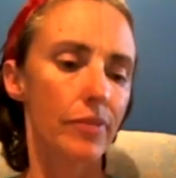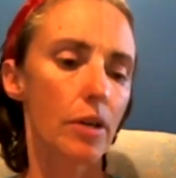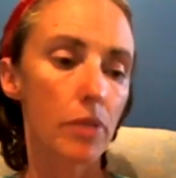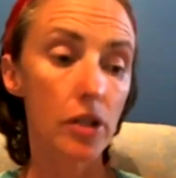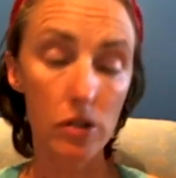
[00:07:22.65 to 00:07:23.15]

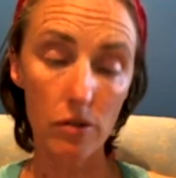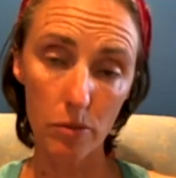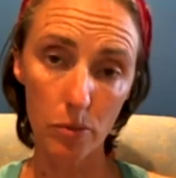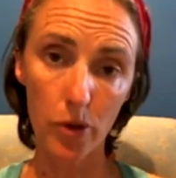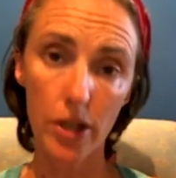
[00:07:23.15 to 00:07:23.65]
because of the
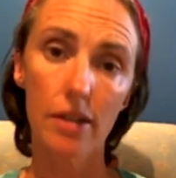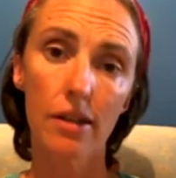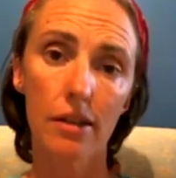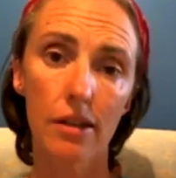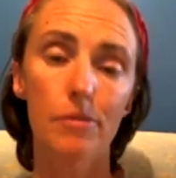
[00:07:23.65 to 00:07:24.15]
breathing
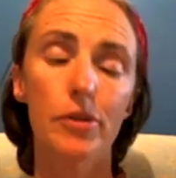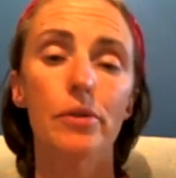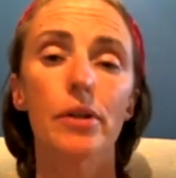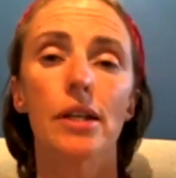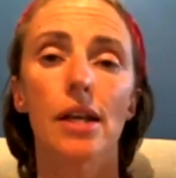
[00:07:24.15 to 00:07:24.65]
that I'm
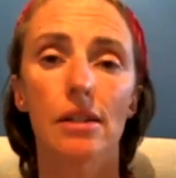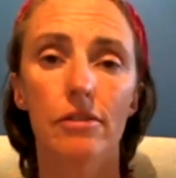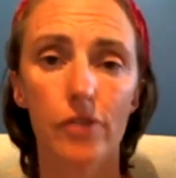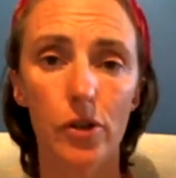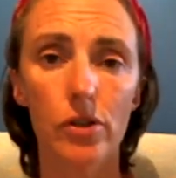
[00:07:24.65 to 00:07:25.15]
doing and the
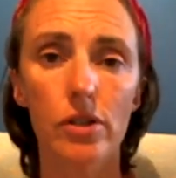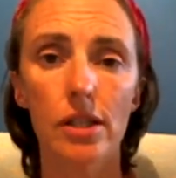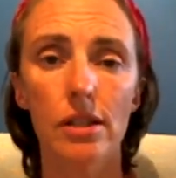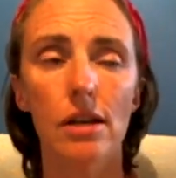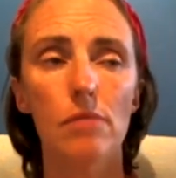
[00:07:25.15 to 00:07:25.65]
focusing
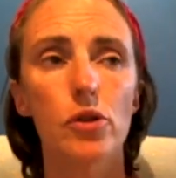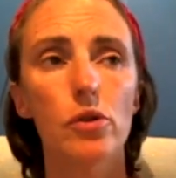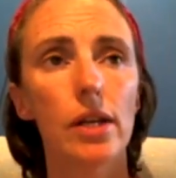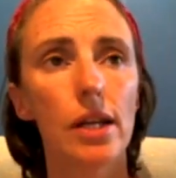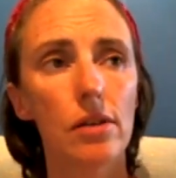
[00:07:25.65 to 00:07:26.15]
that I'm
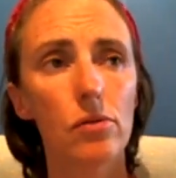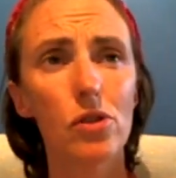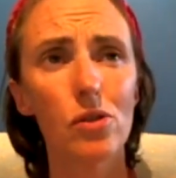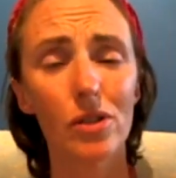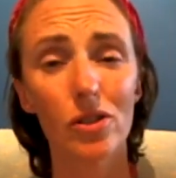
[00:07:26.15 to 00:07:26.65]
doing and
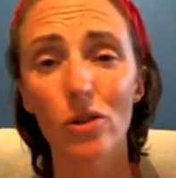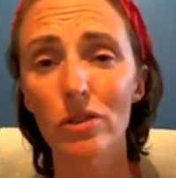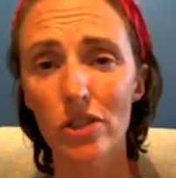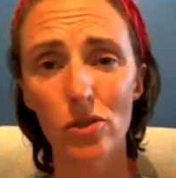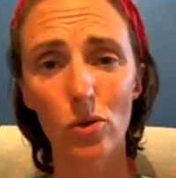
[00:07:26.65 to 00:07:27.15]
also
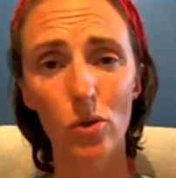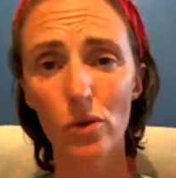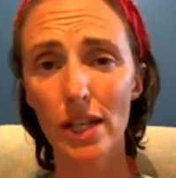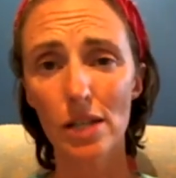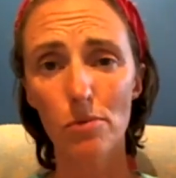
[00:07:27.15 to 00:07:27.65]
acknowledging all of
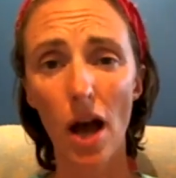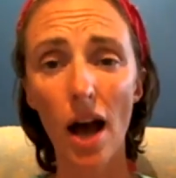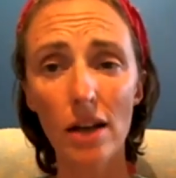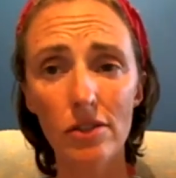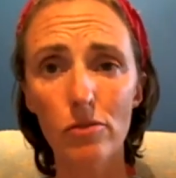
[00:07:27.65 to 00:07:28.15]
these
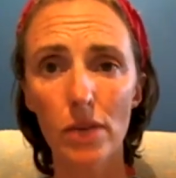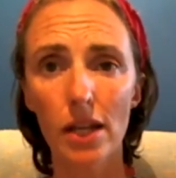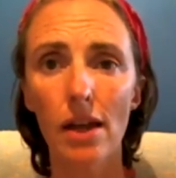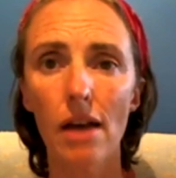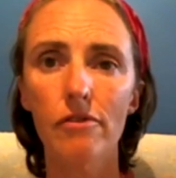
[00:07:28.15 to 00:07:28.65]
parts of me
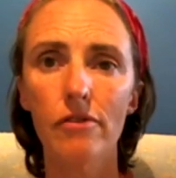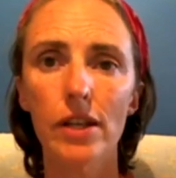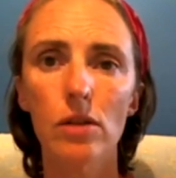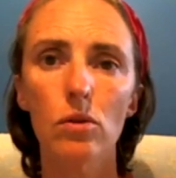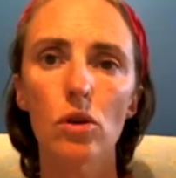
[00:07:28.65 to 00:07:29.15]
that
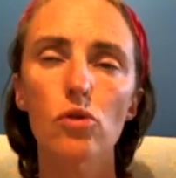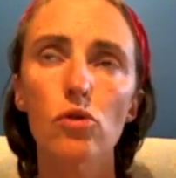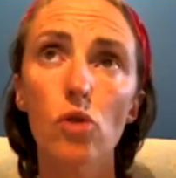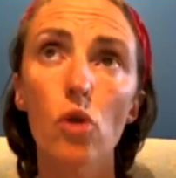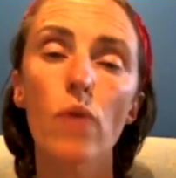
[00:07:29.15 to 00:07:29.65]
feel
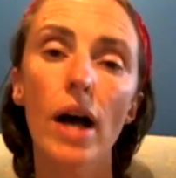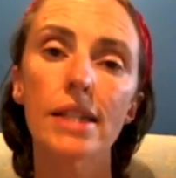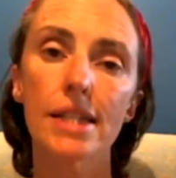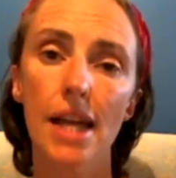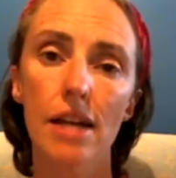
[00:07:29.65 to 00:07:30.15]
so
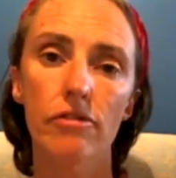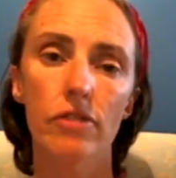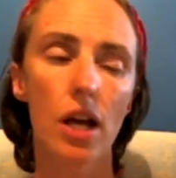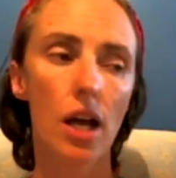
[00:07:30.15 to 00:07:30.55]
unsafe